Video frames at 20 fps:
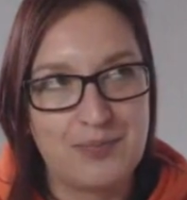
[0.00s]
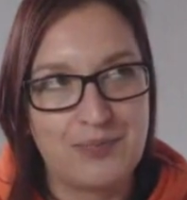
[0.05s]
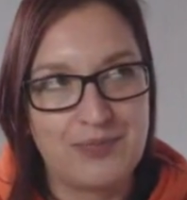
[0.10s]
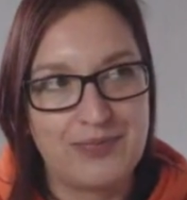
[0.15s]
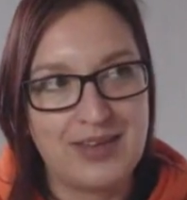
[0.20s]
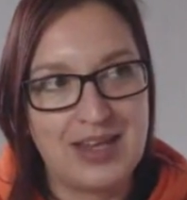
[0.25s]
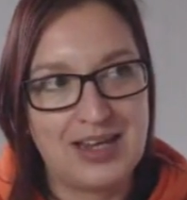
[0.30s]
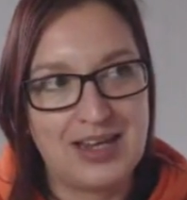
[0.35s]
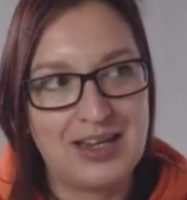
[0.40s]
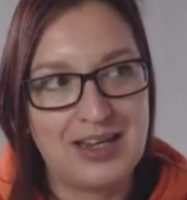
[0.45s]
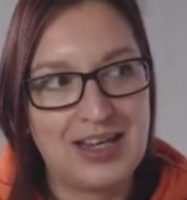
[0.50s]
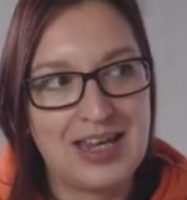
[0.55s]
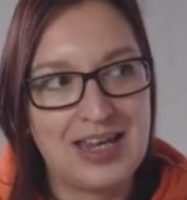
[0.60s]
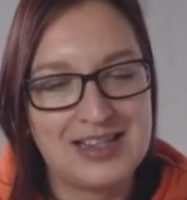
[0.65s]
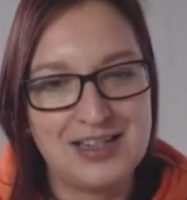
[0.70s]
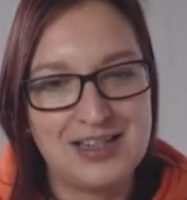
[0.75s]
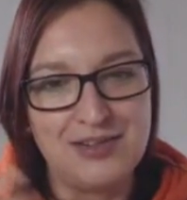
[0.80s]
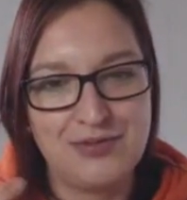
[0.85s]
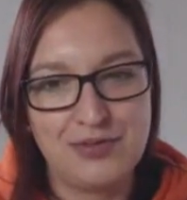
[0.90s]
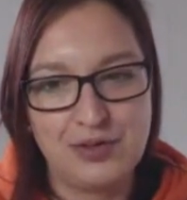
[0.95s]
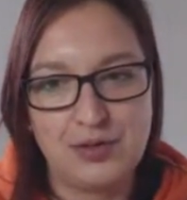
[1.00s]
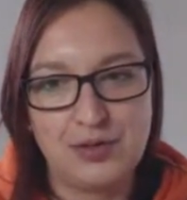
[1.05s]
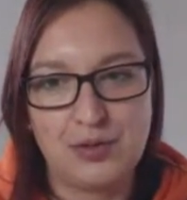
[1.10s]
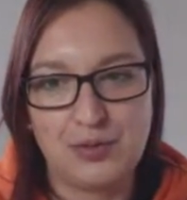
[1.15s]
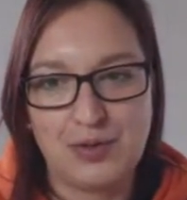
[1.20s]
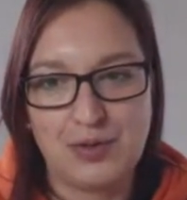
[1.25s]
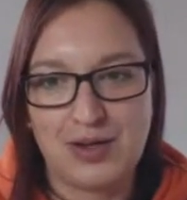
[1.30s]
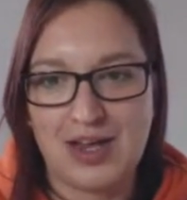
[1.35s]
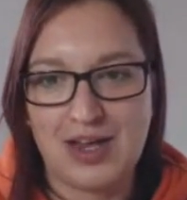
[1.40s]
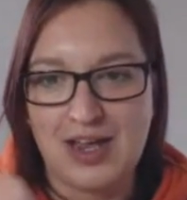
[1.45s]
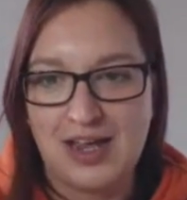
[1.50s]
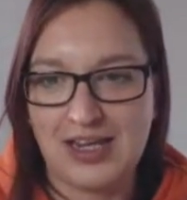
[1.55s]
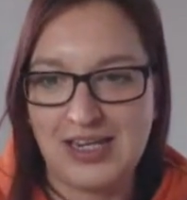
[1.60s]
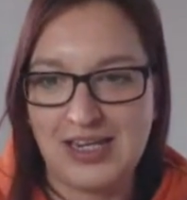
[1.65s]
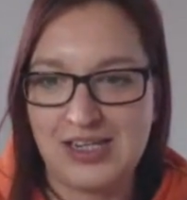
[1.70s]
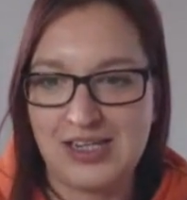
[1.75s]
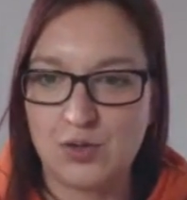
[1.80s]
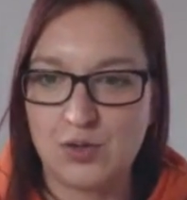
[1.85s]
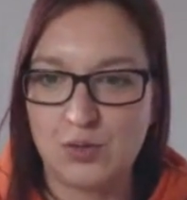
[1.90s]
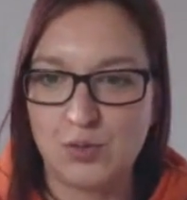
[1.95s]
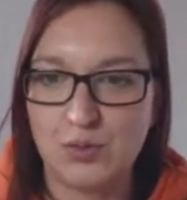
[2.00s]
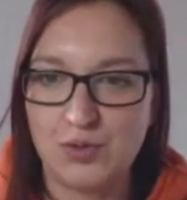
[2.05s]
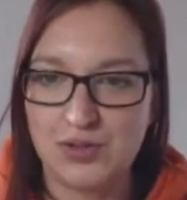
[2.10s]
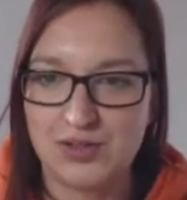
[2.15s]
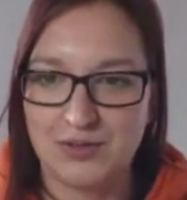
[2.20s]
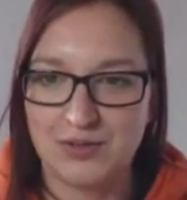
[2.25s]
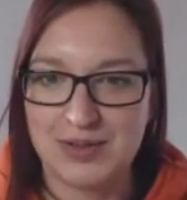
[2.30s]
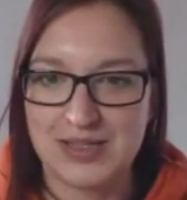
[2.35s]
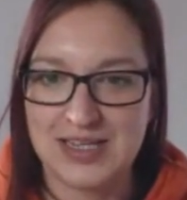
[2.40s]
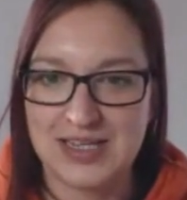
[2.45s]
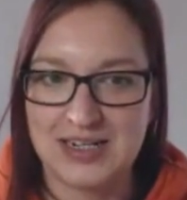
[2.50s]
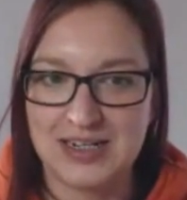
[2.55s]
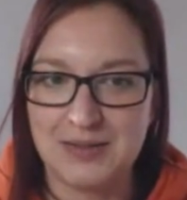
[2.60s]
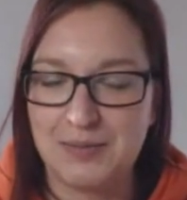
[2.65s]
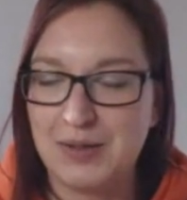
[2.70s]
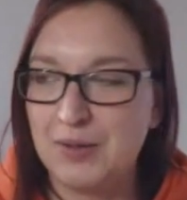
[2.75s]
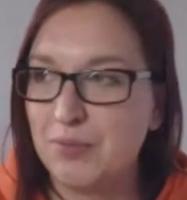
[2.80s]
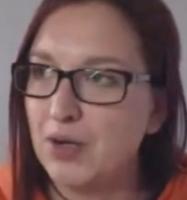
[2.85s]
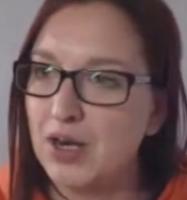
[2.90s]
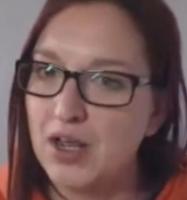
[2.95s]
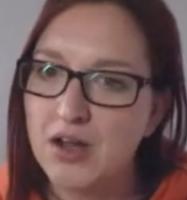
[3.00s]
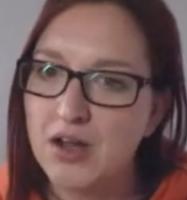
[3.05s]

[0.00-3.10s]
it can get difficult each quarter, and suddenly people are